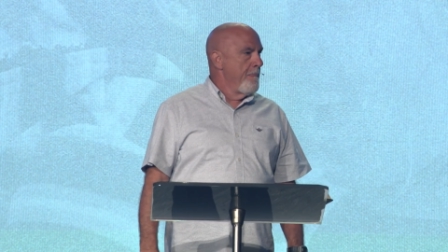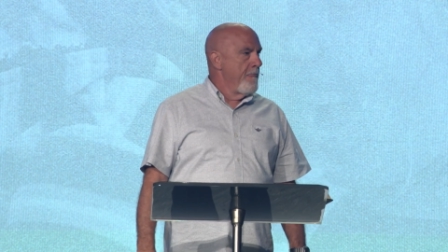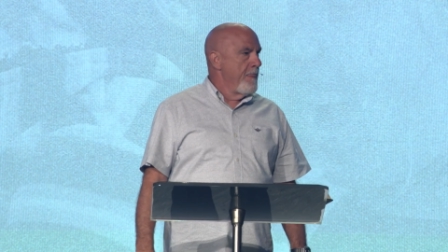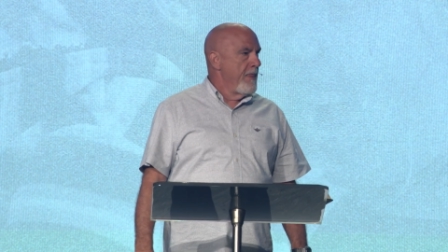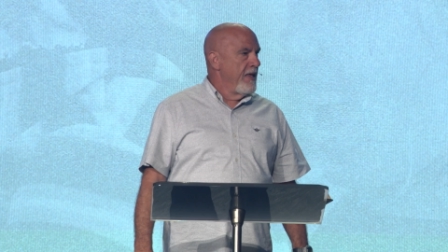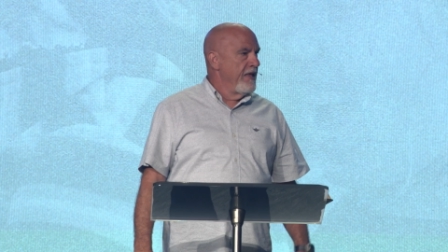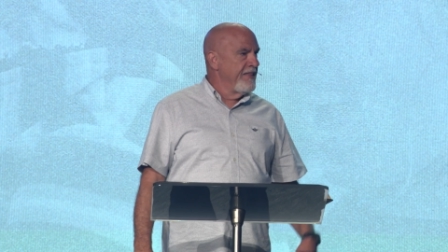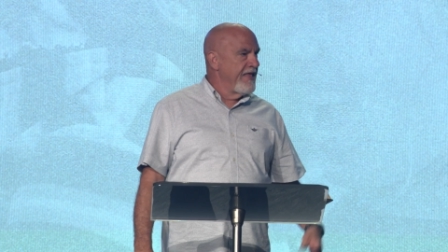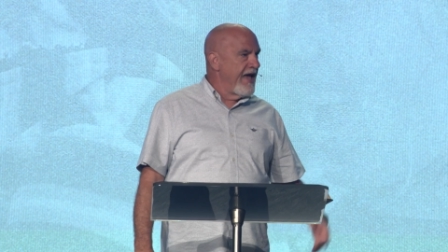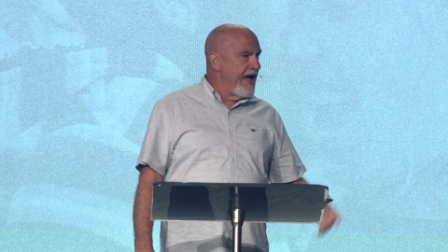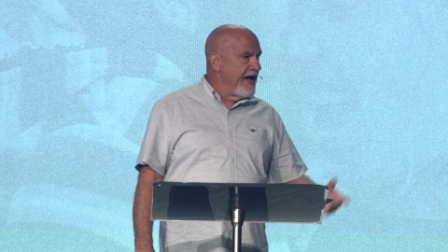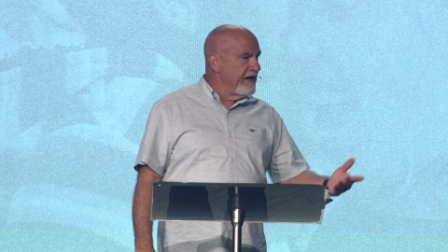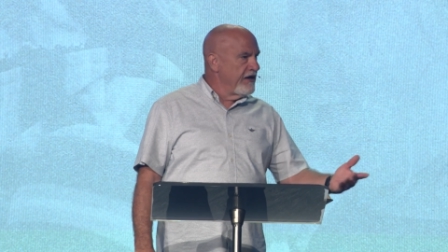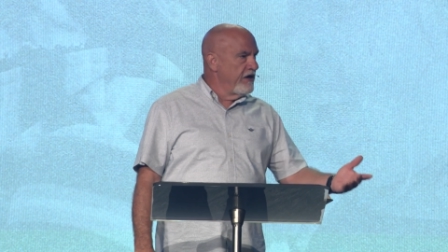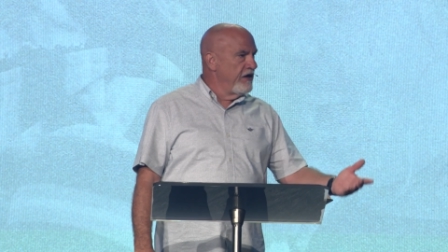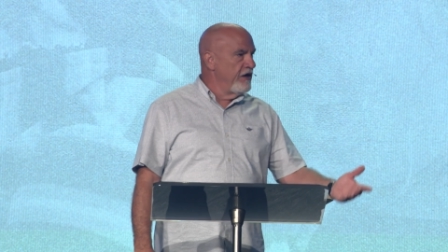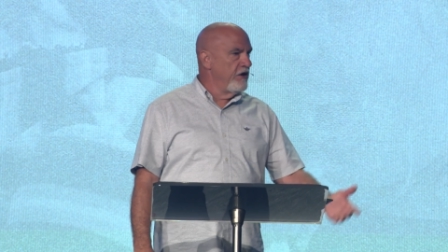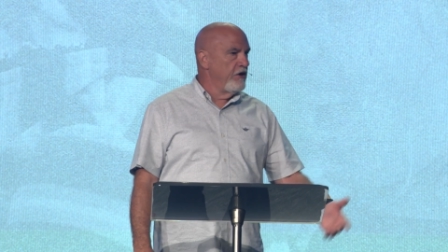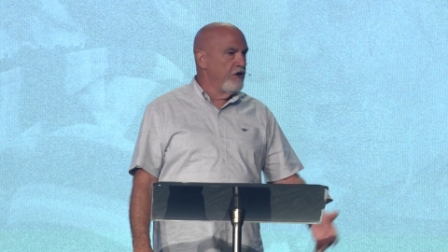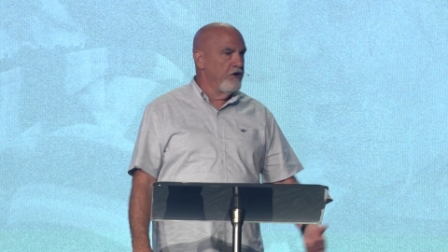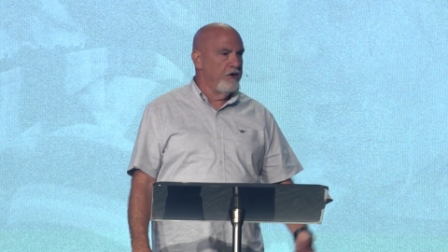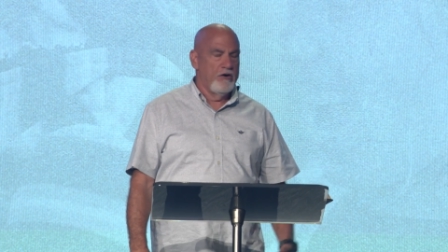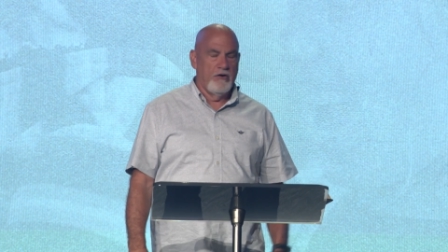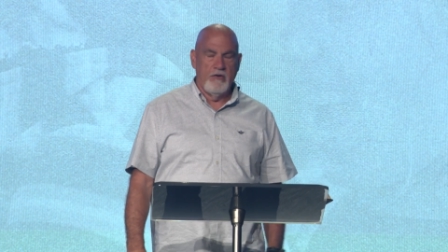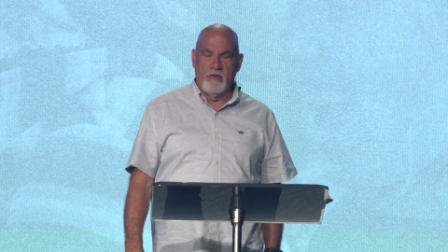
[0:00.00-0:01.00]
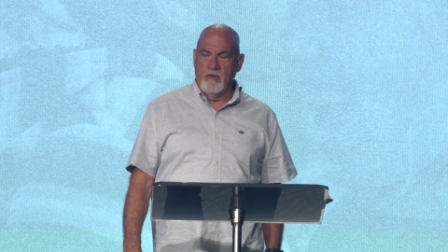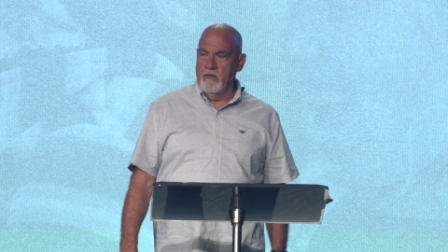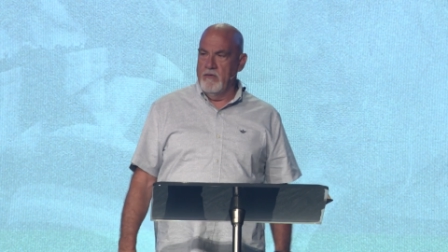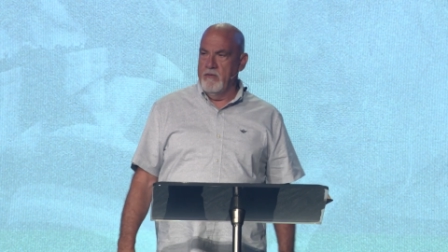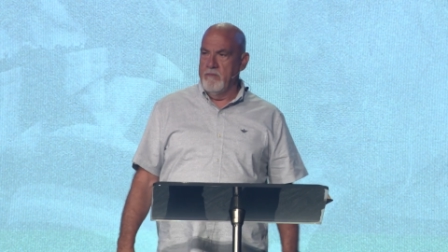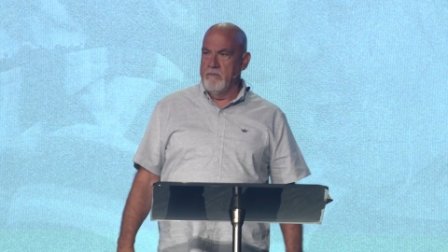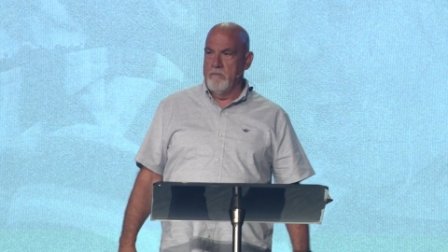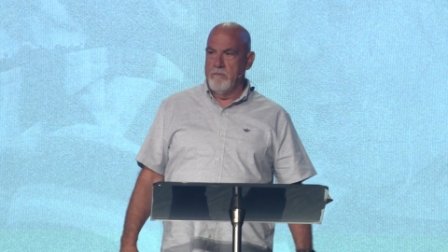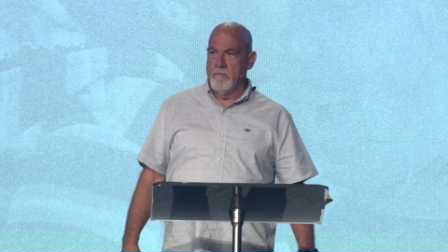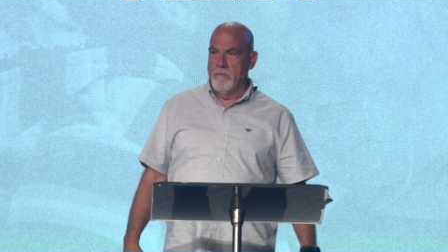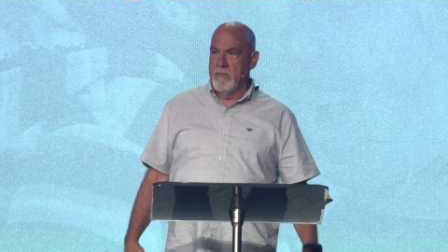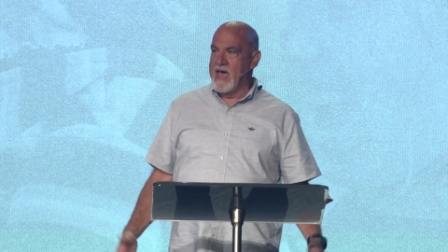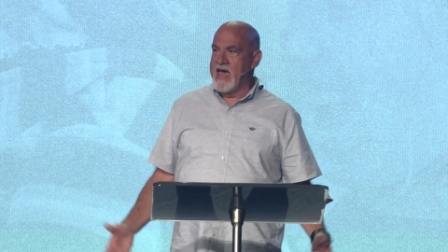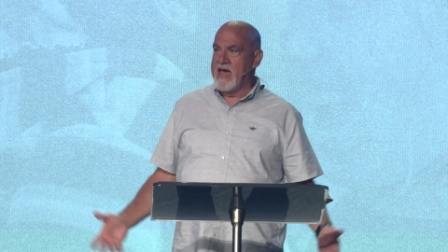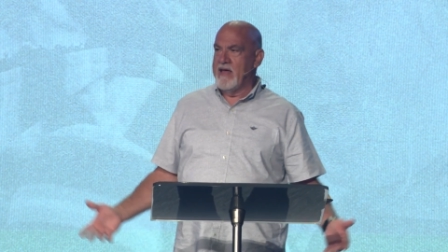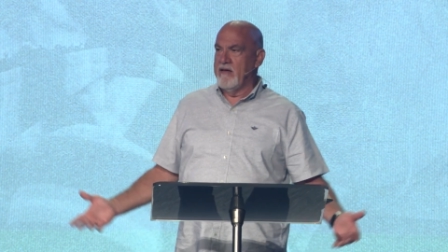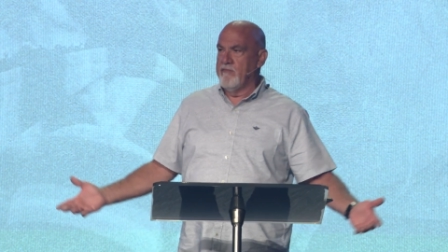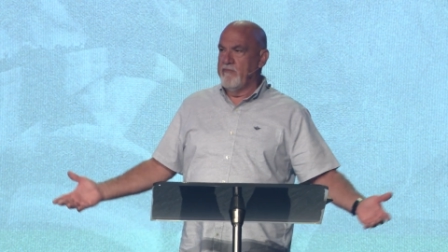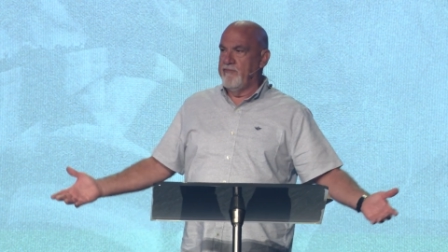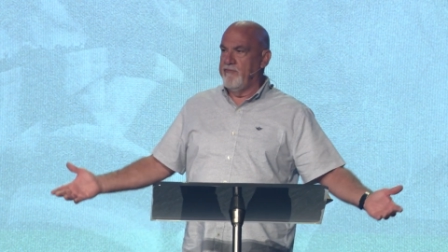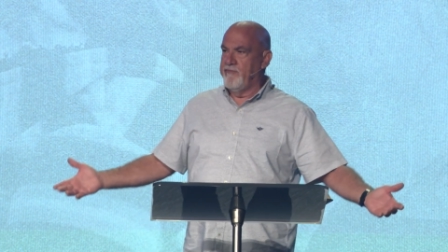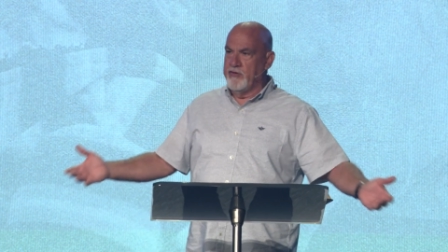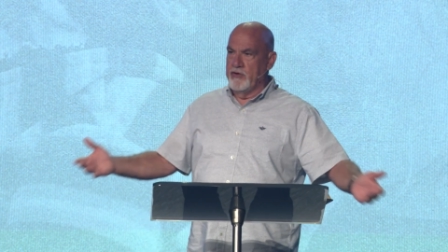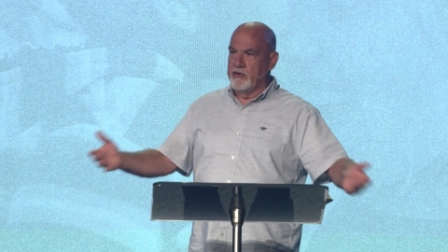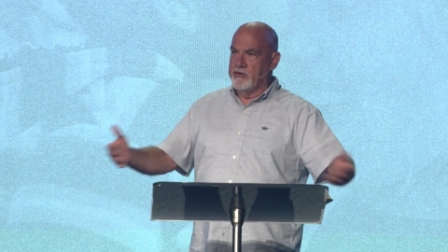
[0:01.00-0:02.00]
And that year,
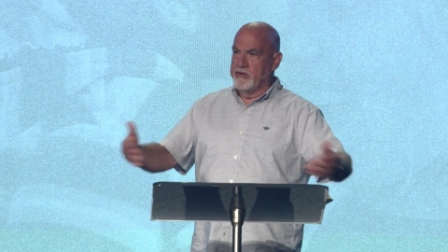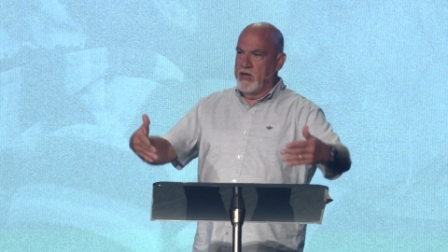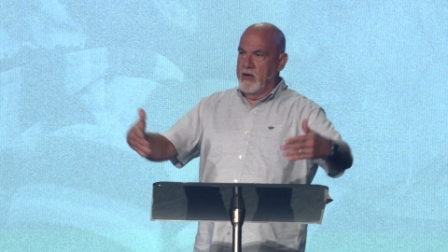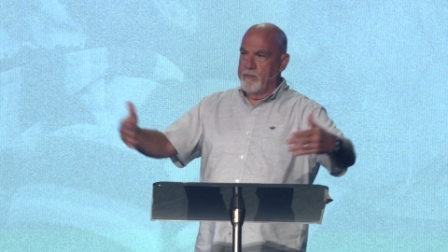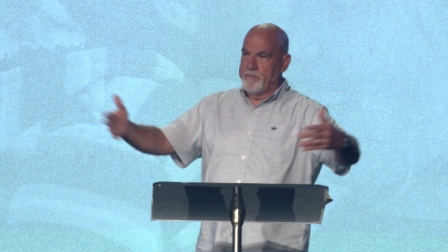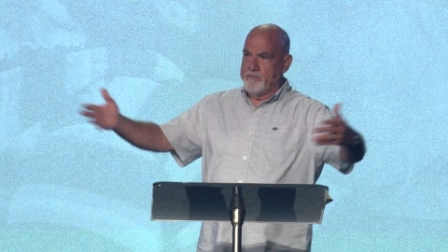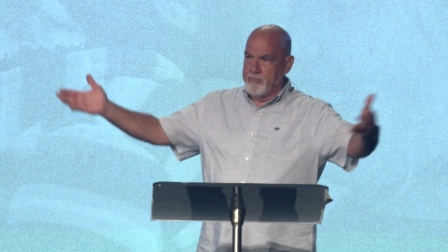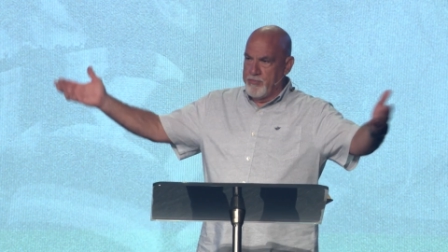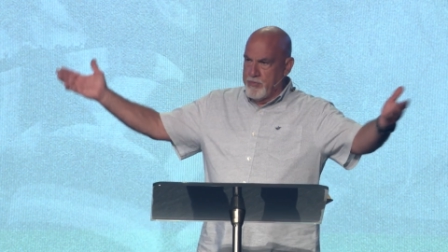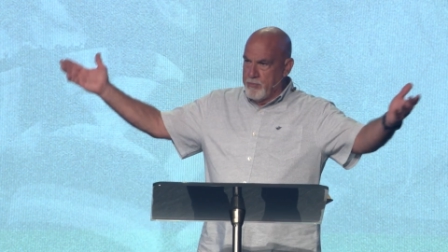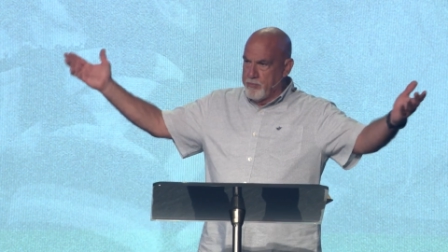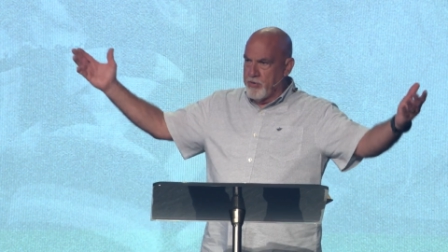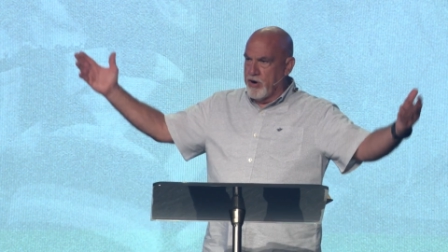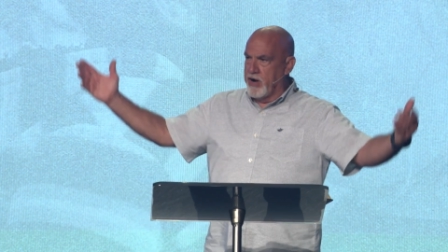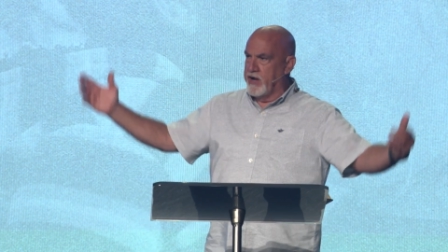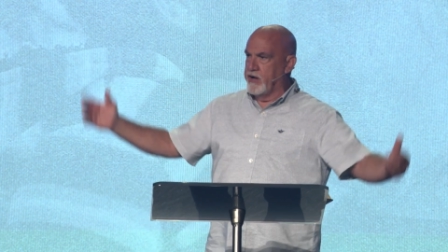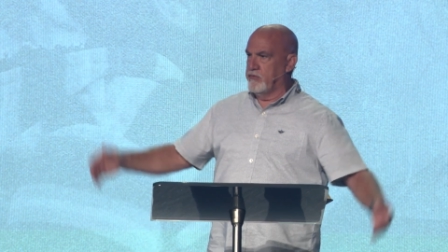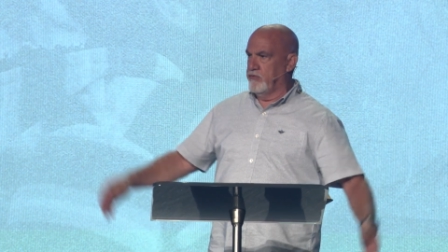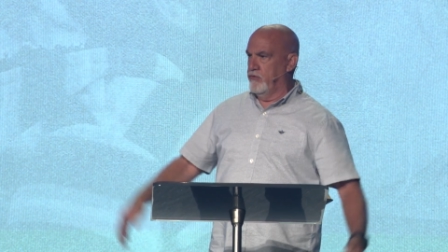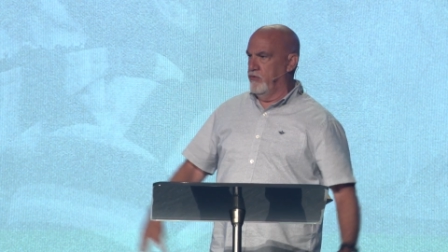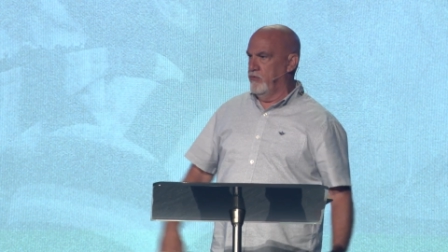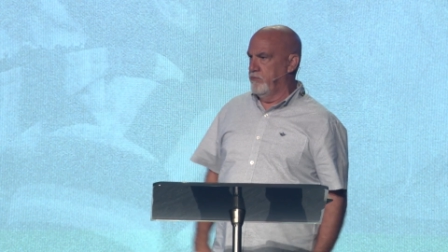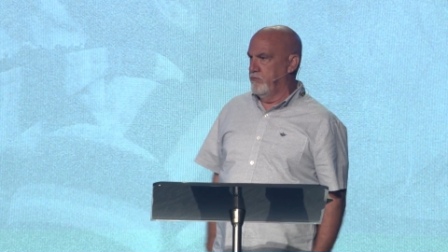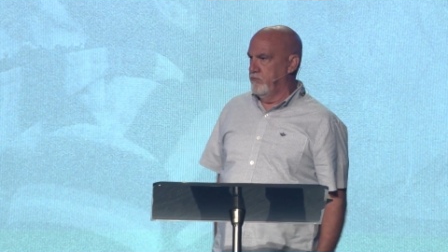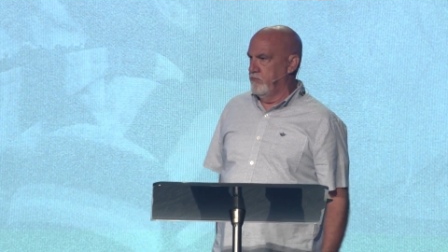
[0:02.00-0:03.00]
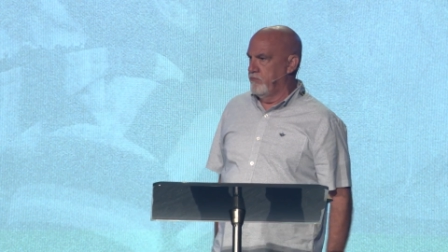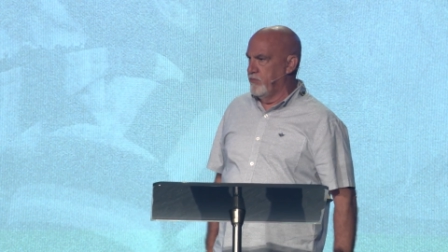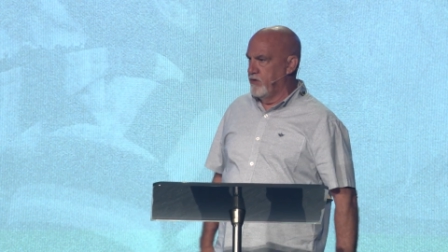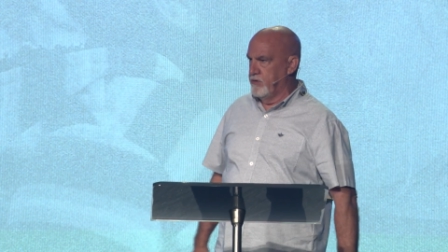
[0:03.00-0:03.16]
Matt filled up the break room